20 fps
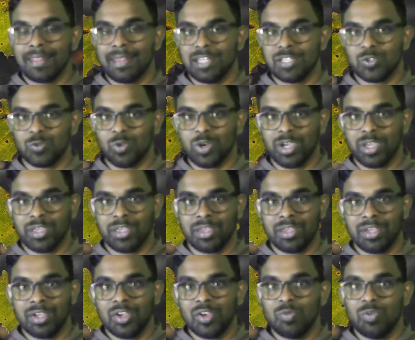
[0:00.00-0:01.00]
That's why
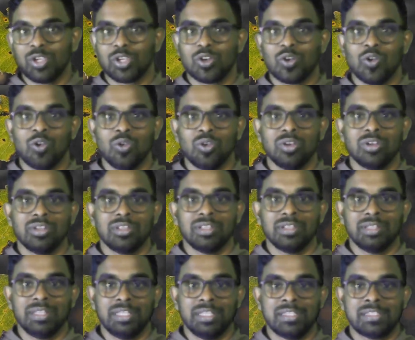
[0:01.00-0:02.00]
we call
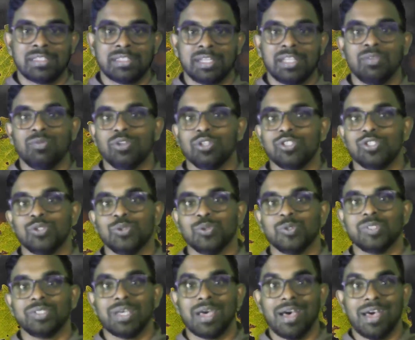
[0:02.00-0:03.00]
these three
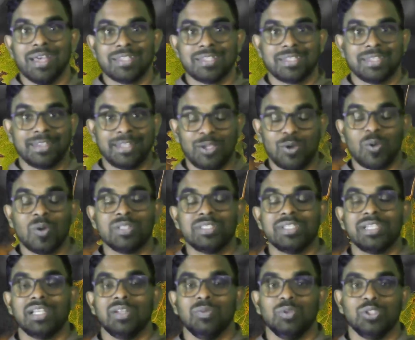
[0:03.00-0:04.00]
virtues as
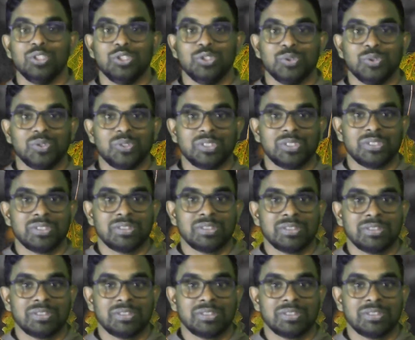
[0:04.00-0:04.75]
theological virtues.